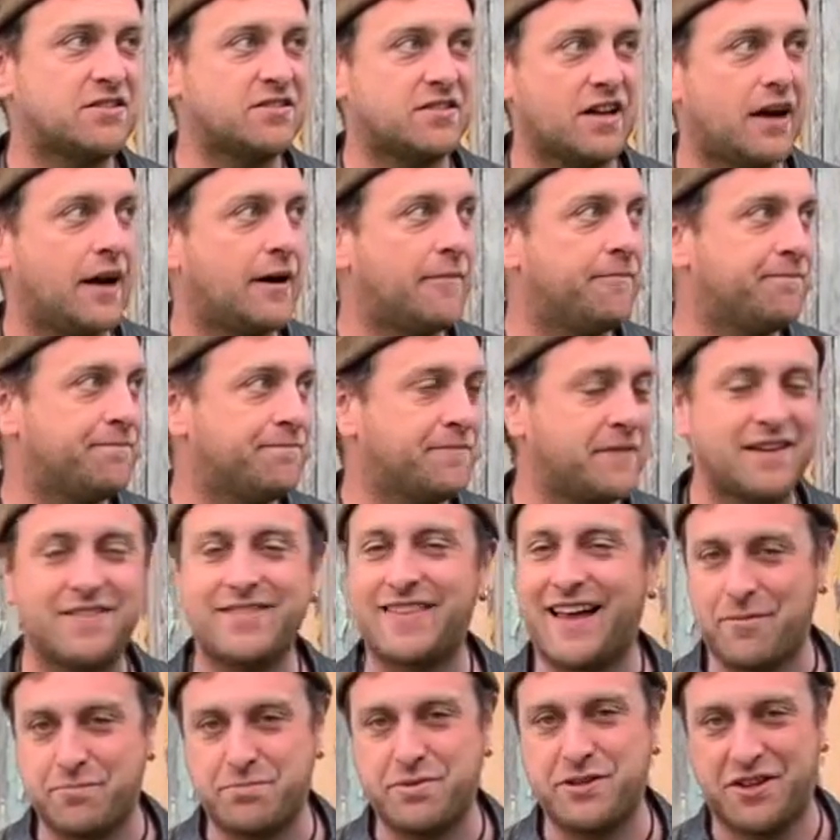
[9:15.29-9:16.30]

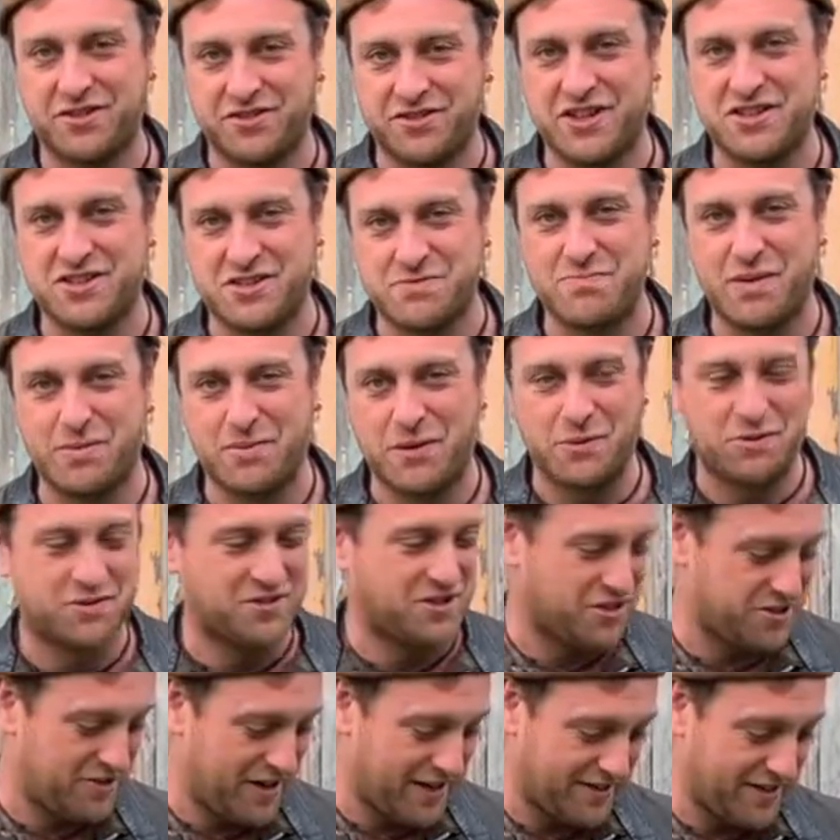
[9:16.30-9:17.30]
that pronunciation probably wasn't
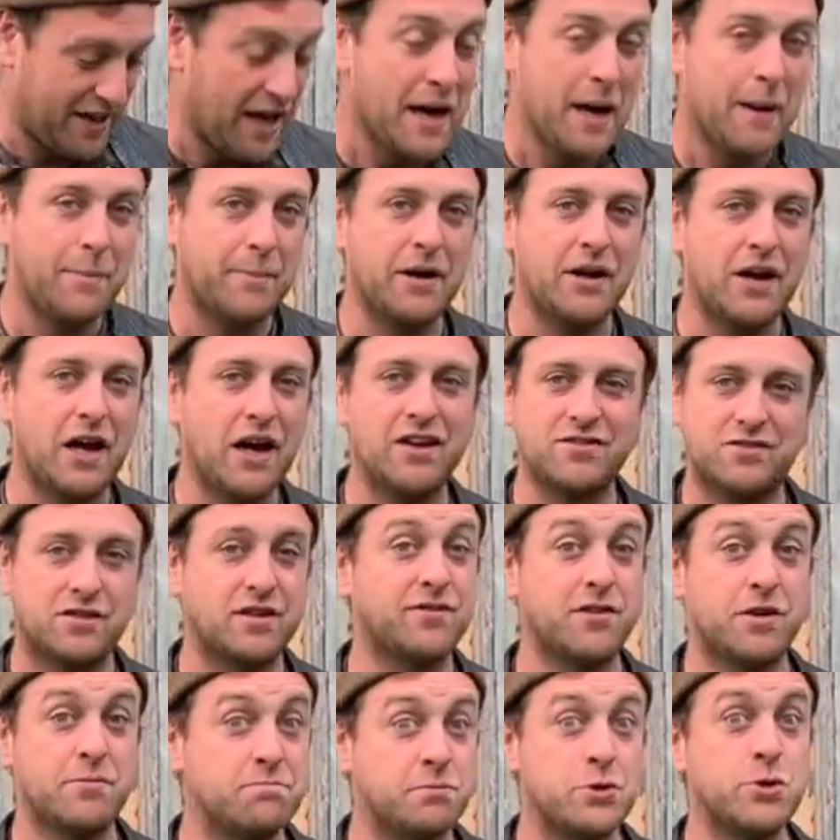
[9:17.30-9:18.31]
correct, but sort of
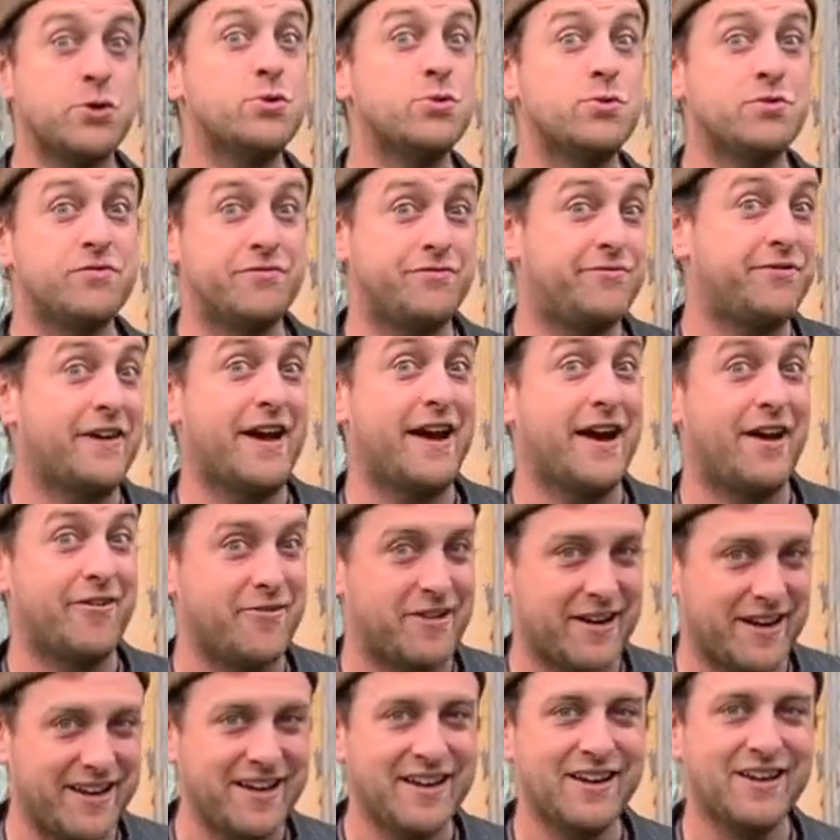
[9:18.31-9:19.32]
a moon
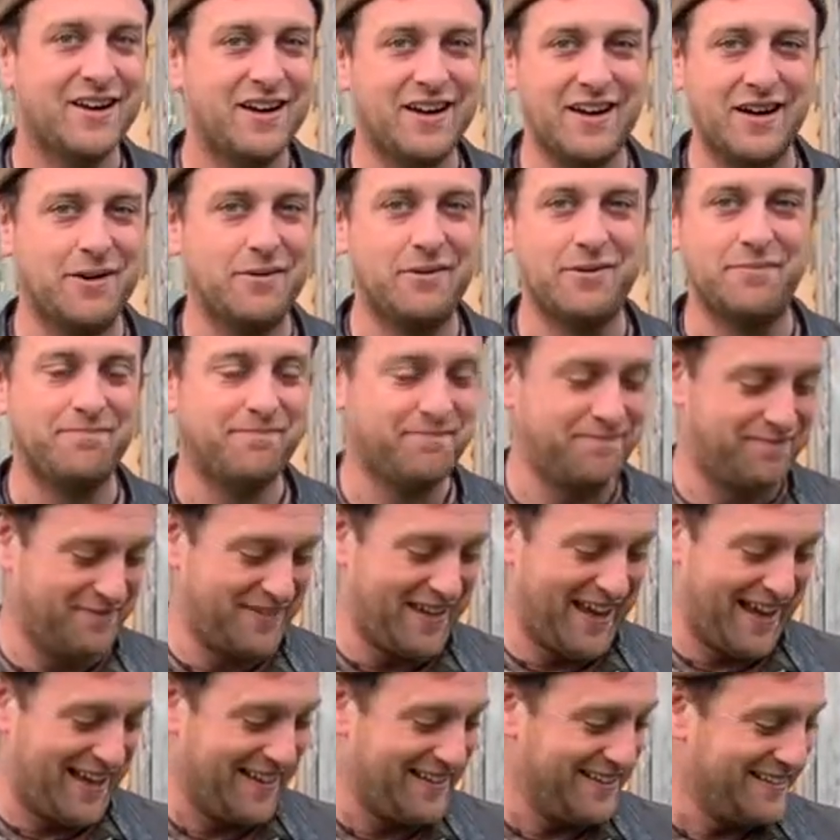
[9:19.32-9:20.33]
fairy. So
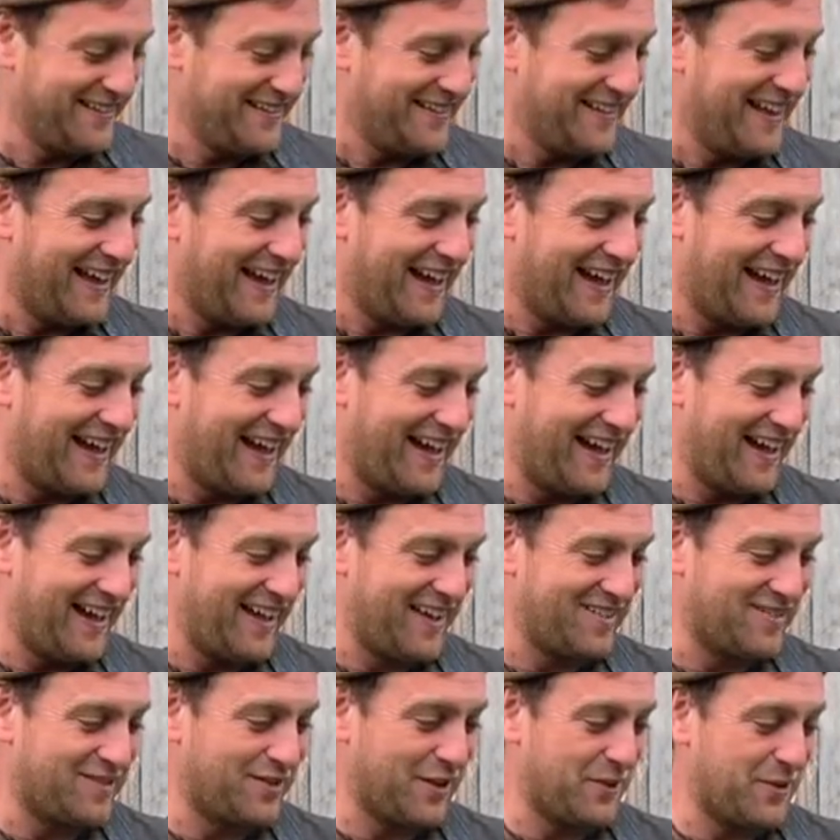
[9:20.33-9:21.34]

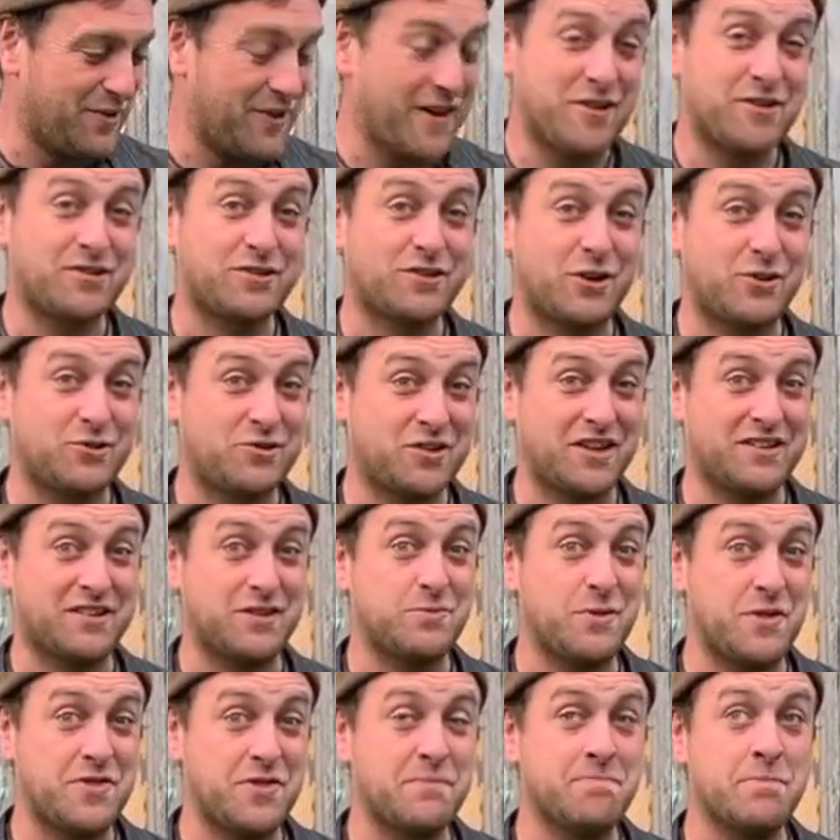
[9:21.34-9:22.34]
they're associated
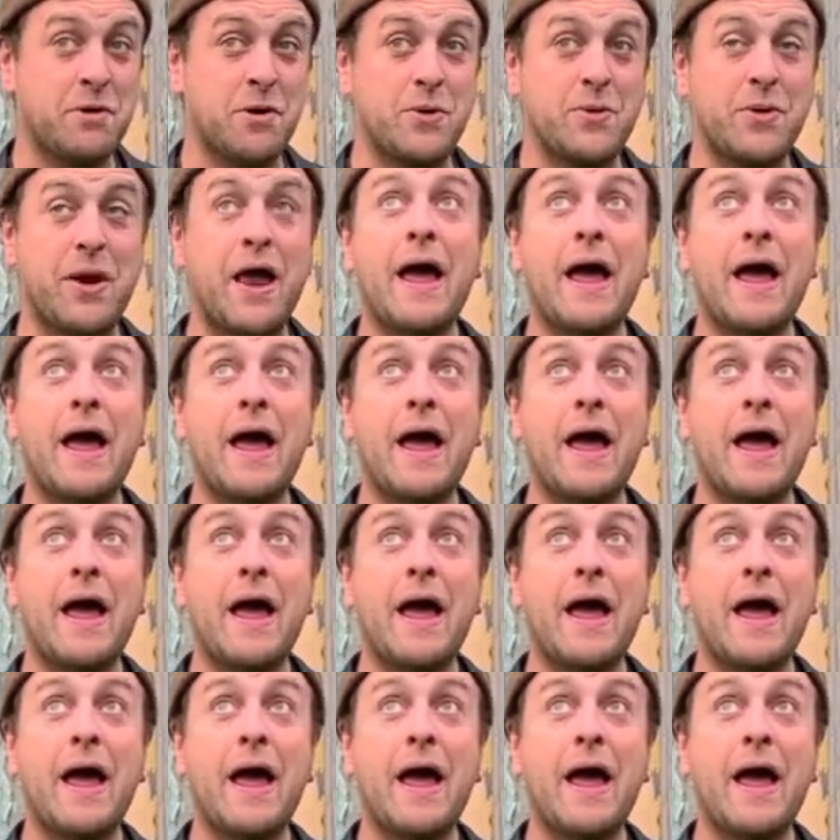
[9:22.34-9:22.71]
with the moon.